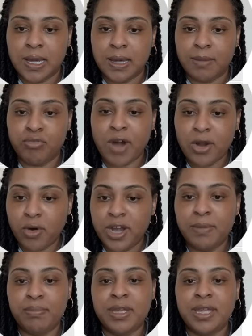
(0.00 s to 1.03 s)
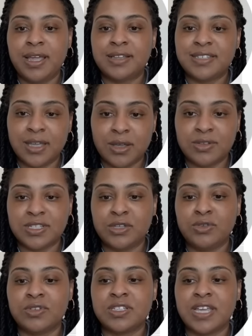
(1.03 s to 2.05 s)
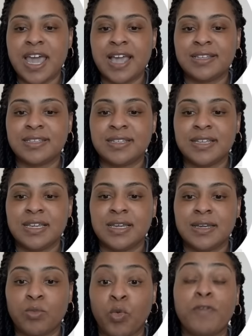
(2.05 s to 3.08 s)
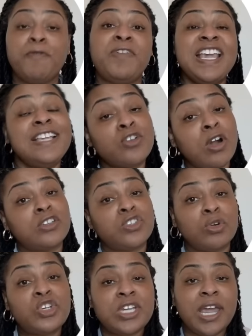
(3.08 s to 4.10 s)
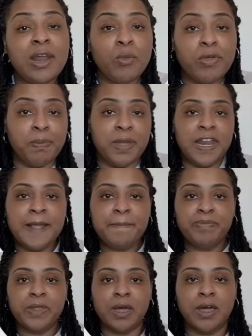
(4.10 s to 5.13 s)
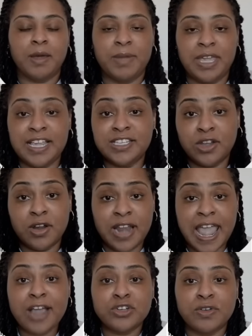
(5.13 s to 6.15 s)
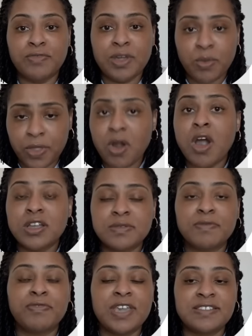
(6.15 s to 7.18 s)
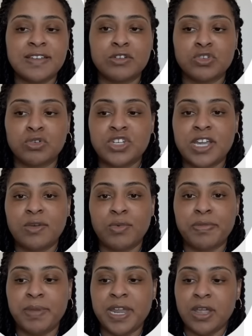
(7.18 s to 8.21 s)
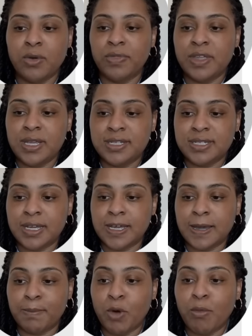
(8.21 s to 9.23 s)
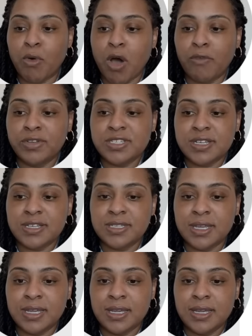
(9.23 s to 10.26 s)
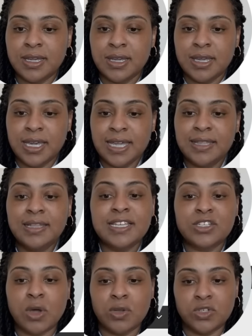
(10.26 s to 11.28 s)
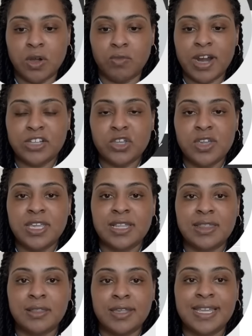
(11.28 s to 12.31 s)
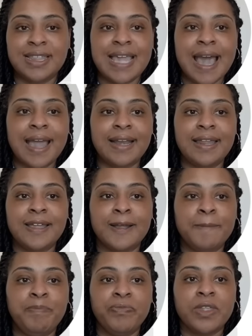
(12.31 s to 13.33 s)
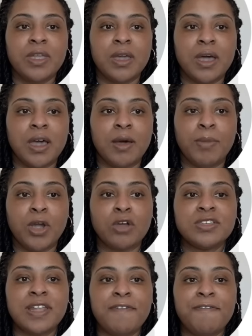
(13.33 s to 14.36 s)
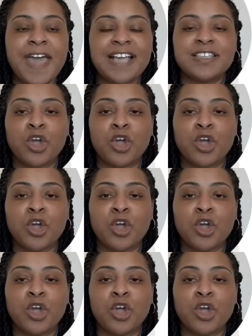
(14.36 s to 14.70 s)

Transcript: priority bid, sales and use tax, what fees are associated with bidding. Is there an extra fee? Well, there are some fees that are associated with bidding on these mobile offices, and the list goes on, right? So you get the idea. But go to that facts and